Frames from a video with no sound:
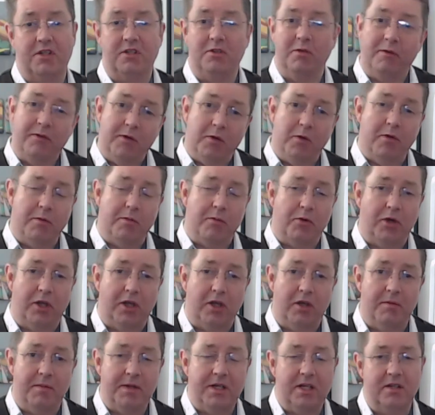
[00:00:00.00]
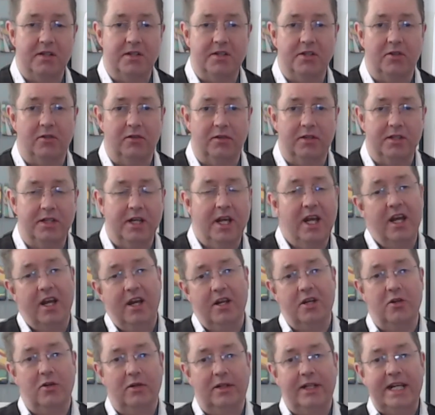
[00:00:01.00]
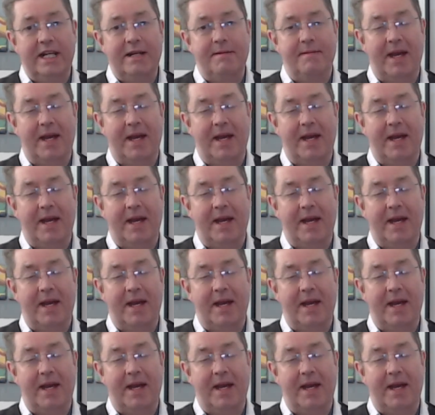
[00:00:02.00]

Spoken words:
So if you're a procurement consultant and your lead